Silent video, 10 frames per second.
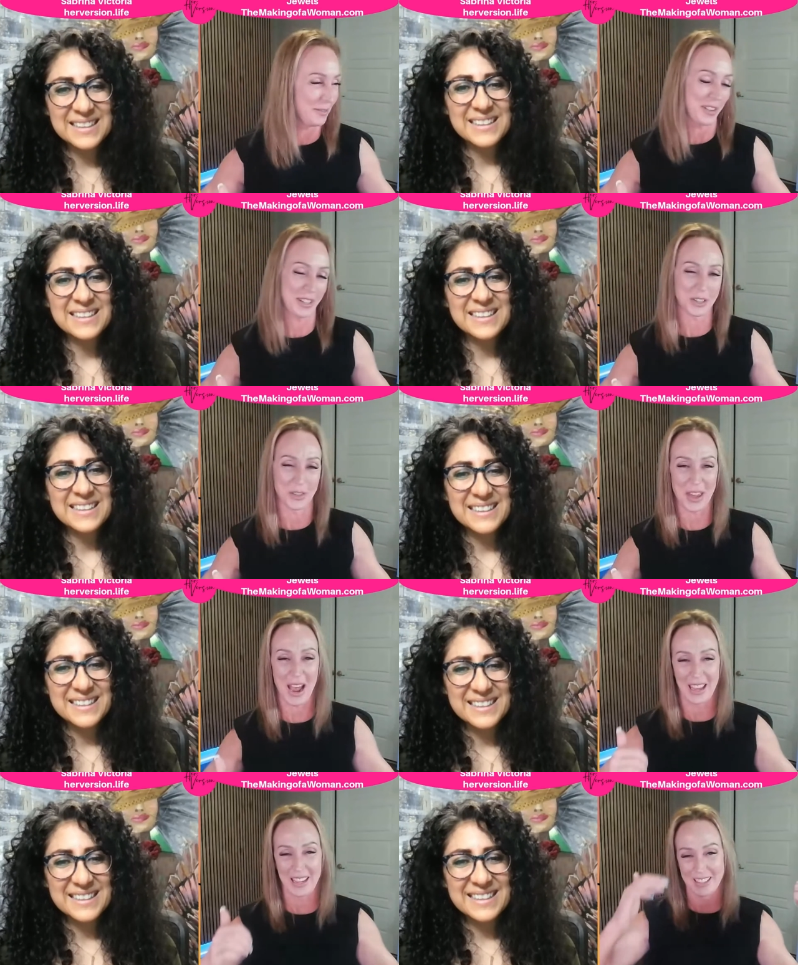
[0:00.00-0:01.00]
Speaker 1: fix her
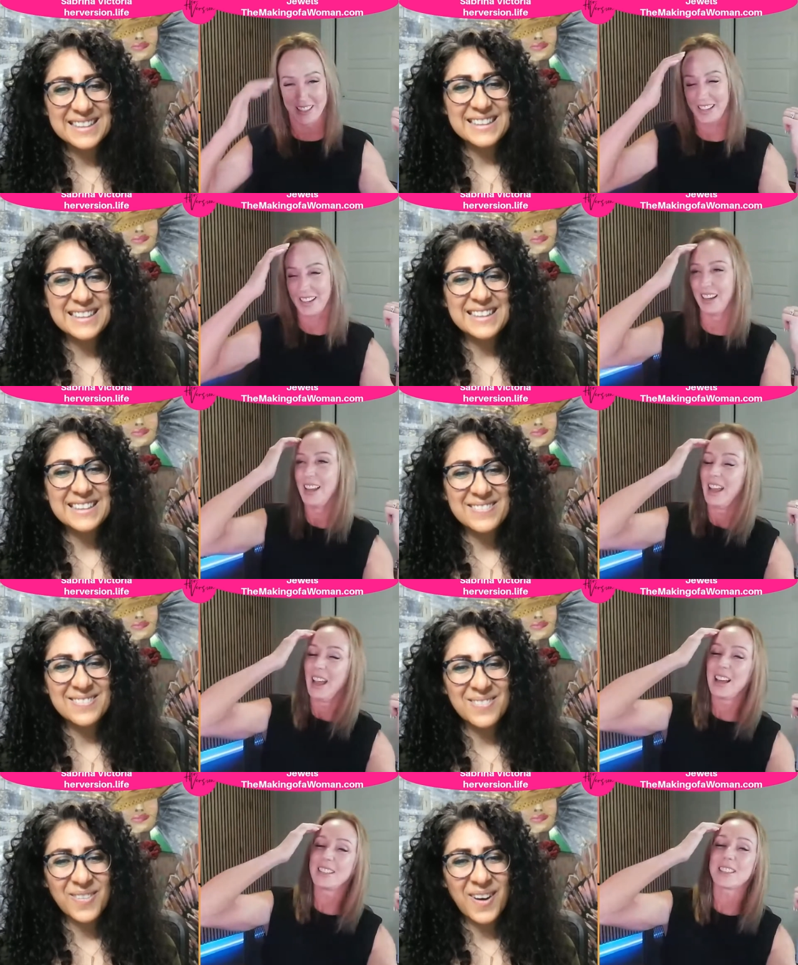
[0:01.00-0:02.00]
thighs.
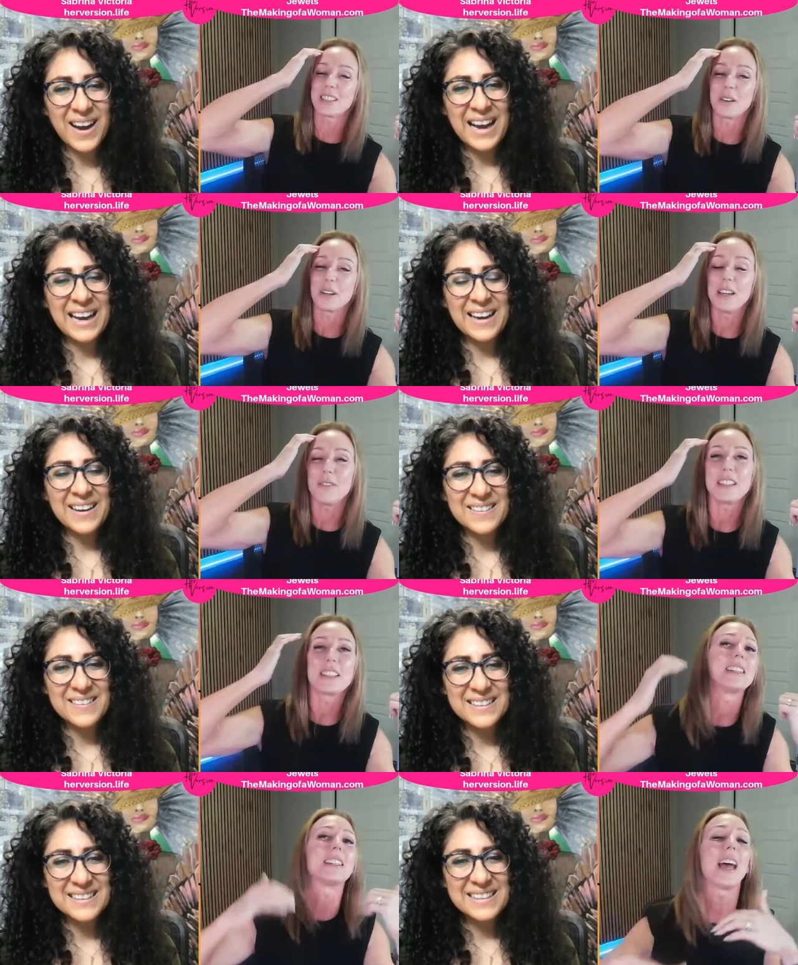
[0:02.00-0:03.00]
And wow. so
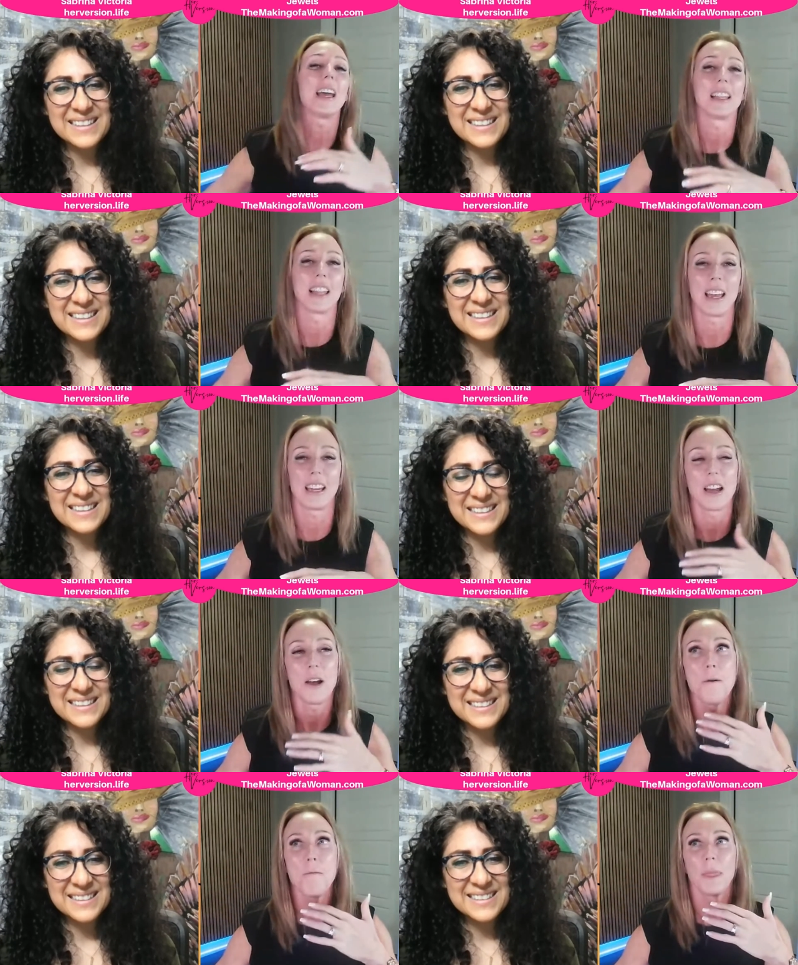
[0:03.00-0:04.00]
even today, like,
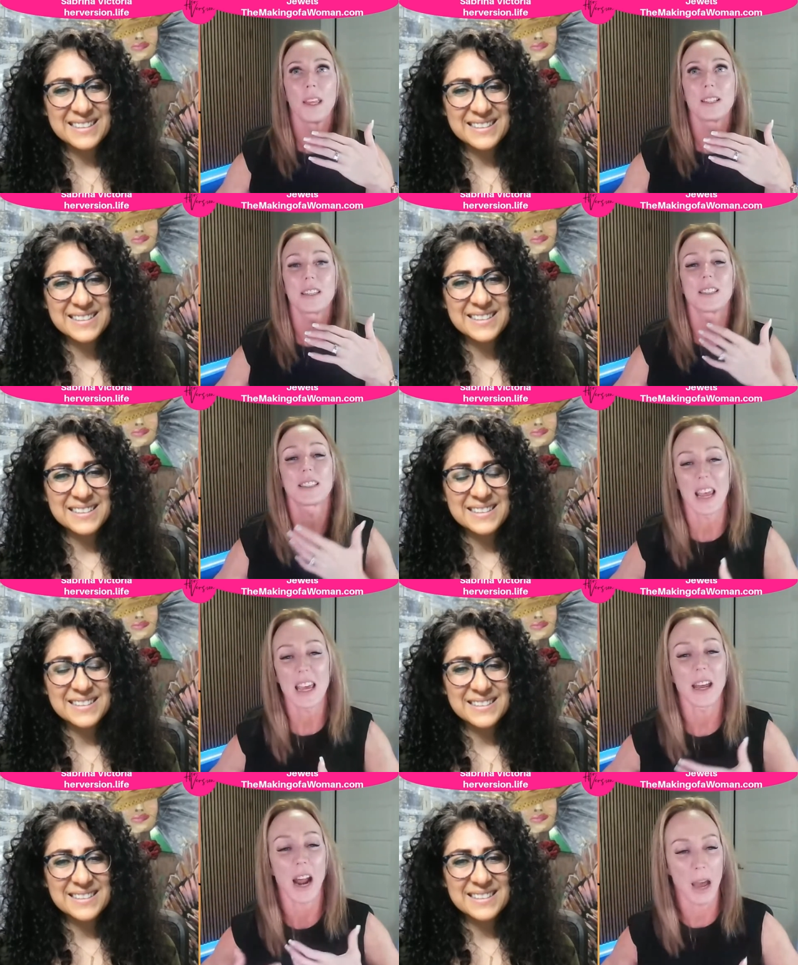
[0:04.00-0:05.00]
to
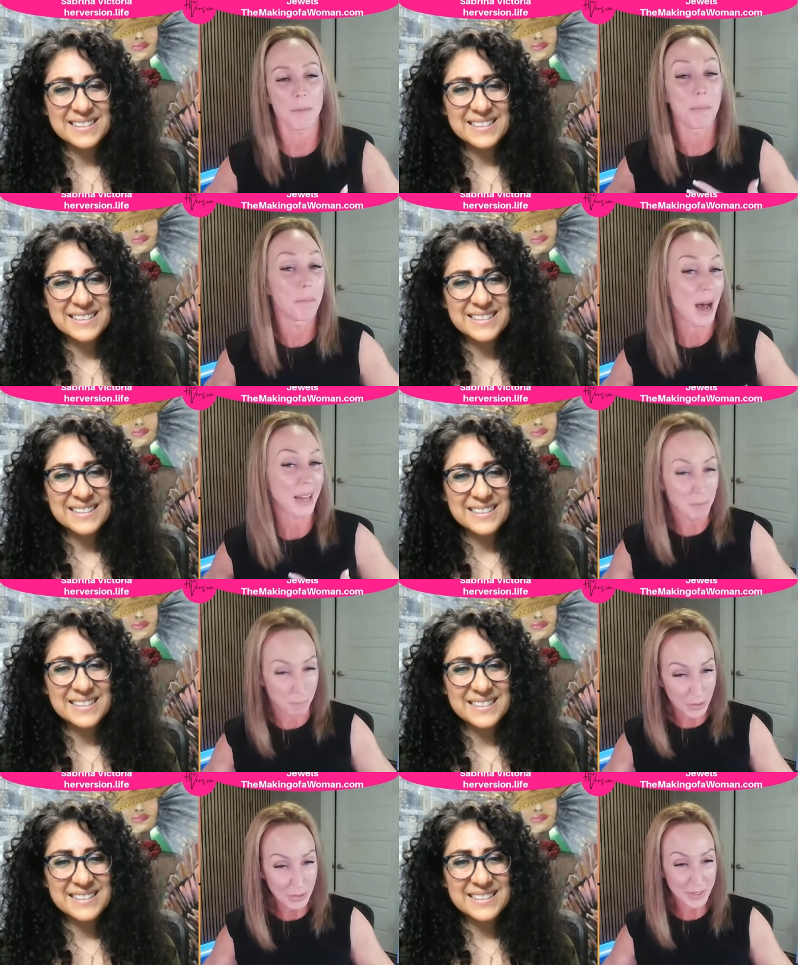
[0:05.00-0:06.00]
say that I'm a
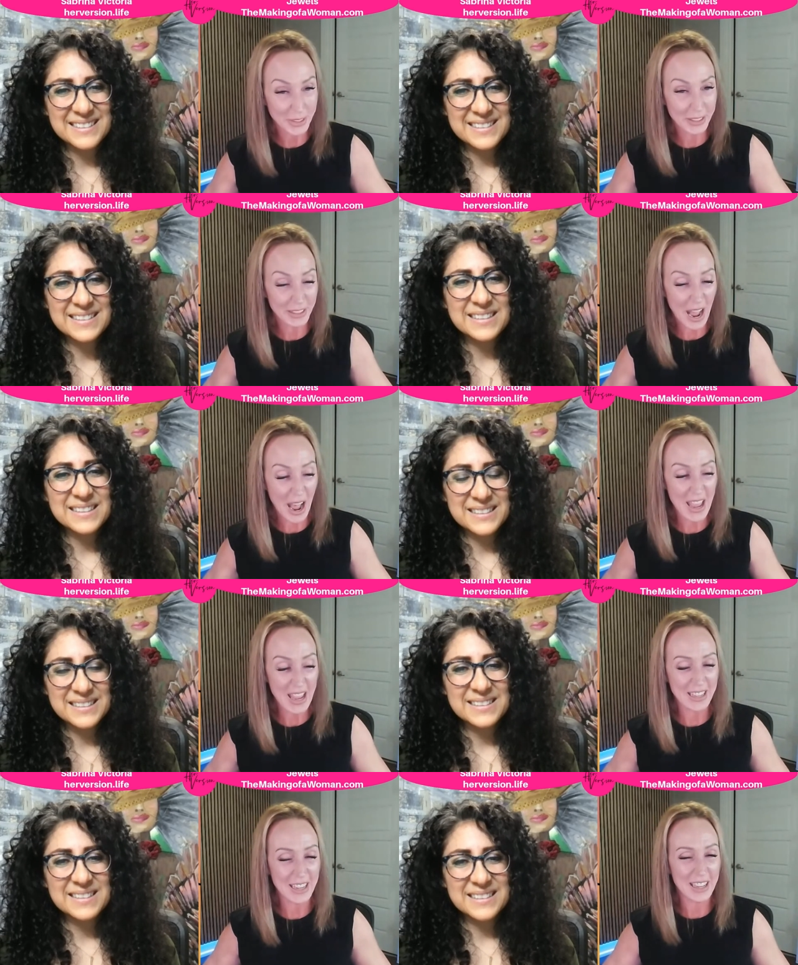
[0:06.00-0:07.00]
bodybuilder,
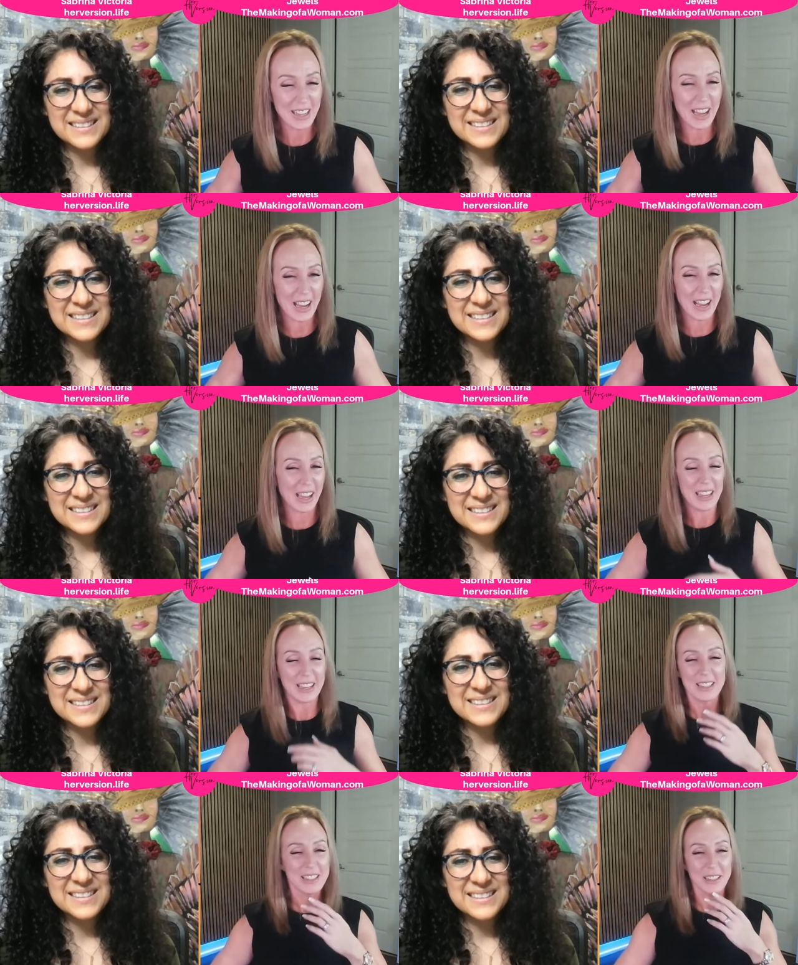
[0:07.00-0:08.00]
it,
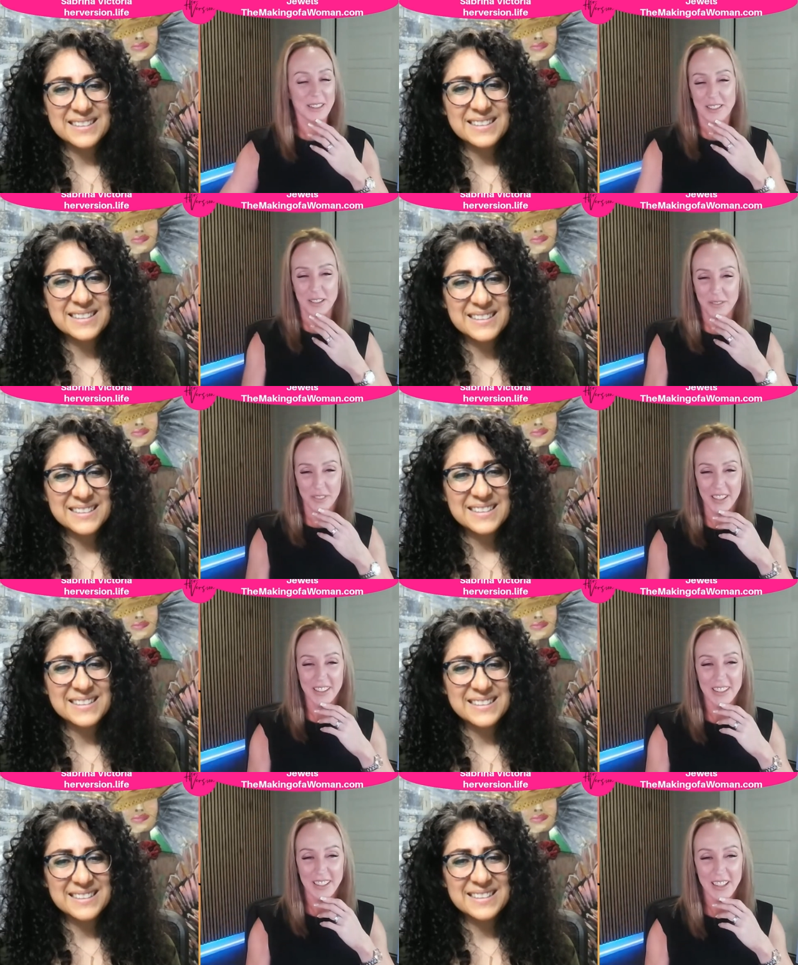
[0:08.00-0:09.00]
it, it still doesn't
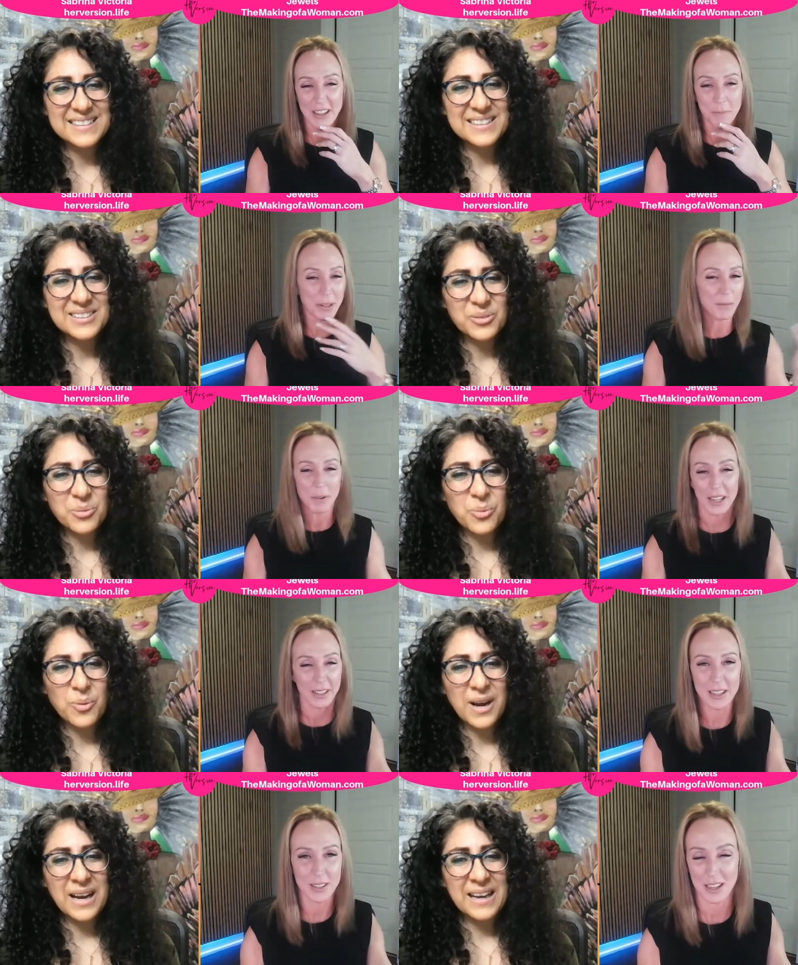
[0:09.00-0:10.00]
fit. But I've been
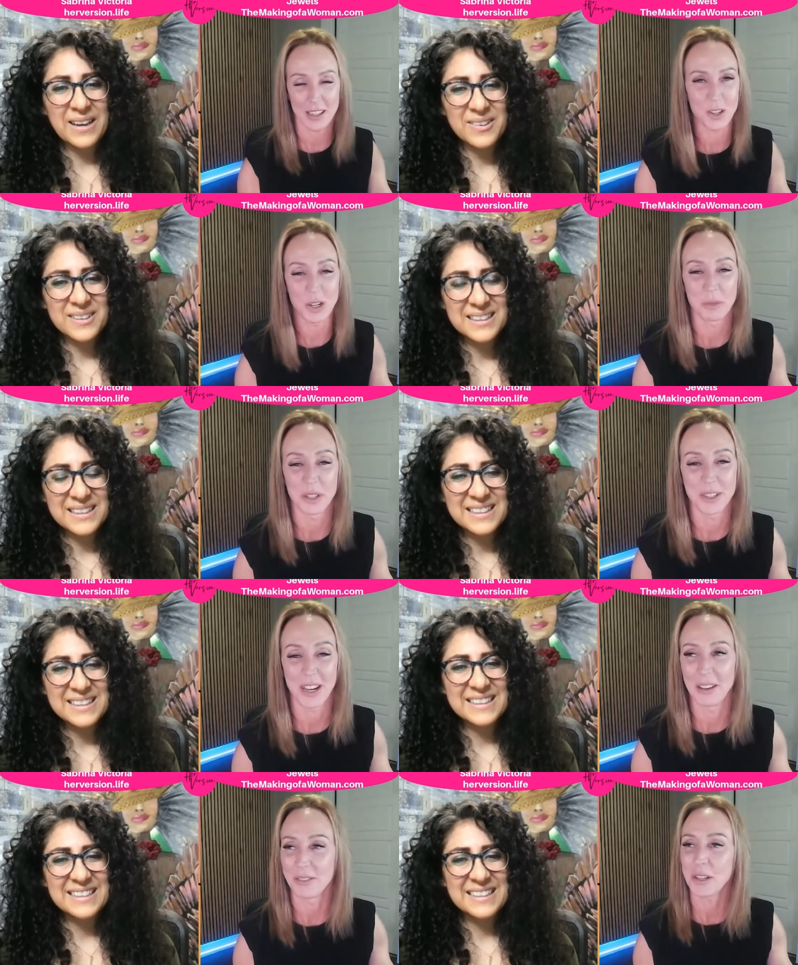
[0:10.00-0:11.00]
yeah. on that stage numerous
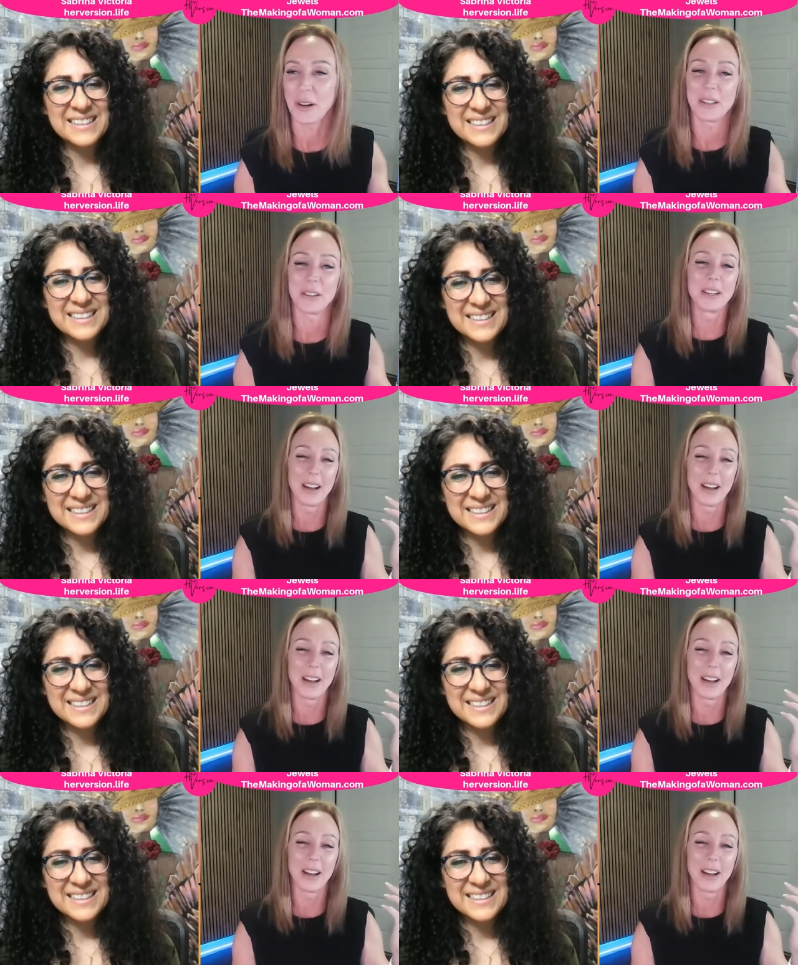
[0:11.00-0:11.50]
times, so I don't